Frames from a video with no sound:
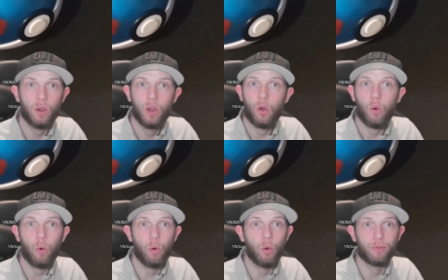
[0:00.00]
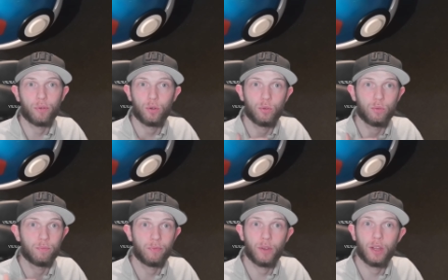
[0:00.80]
or through
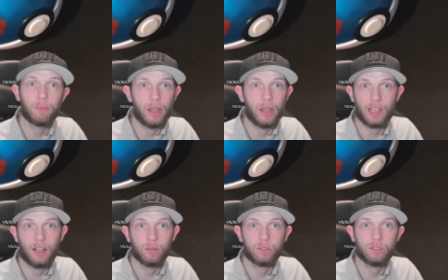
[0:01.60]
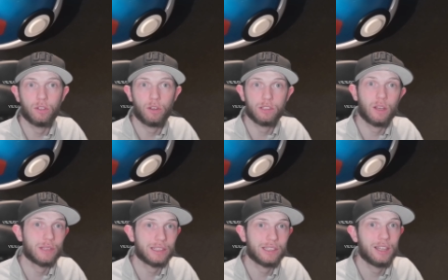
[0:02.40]
third-party sales. Because 9 times out
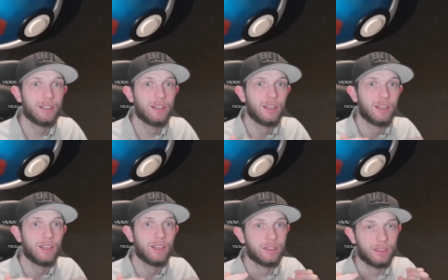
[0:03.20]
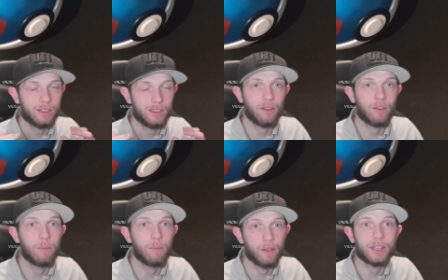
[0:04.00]
of 10, they're in
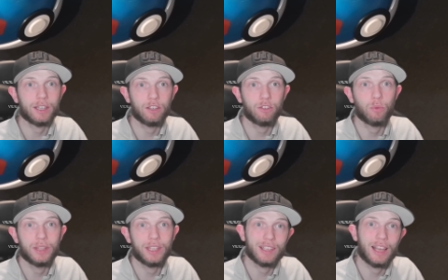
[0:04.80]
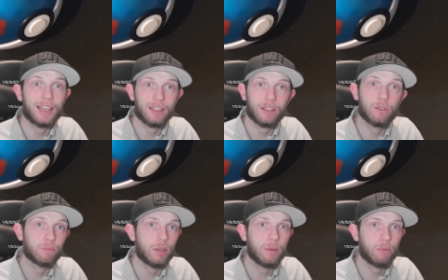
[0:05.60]
perfect condition when they're selling at those
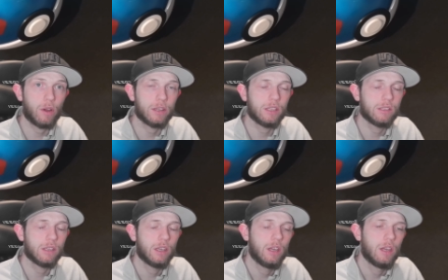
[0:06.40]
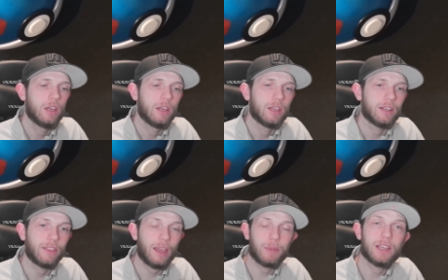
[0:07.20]
premium prices. Now,
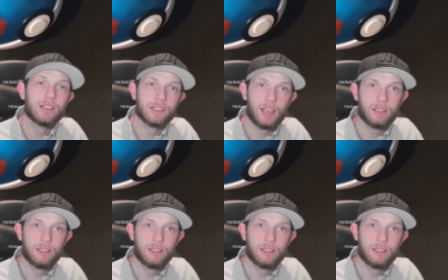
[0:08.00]
that being said,